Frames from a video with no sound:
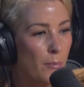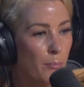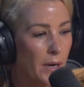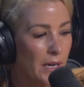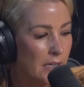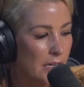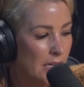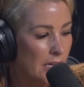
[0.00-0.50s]

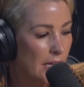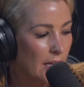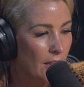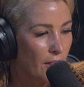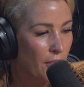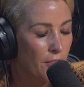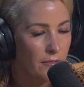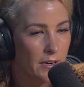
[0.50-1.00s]
but
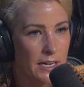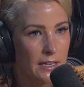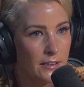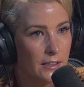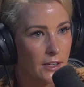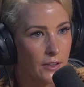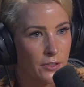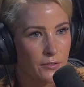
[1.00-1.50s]

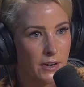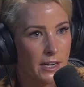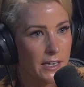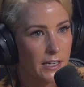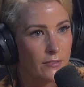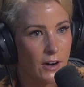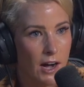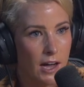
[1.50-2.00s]

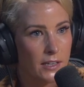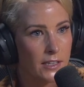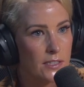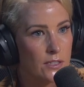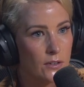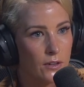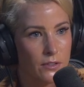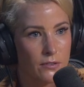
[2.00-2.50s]
threatening
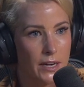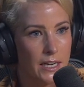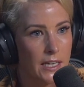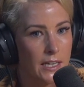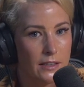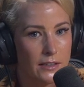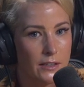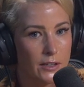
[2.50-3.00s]
violence or threatening,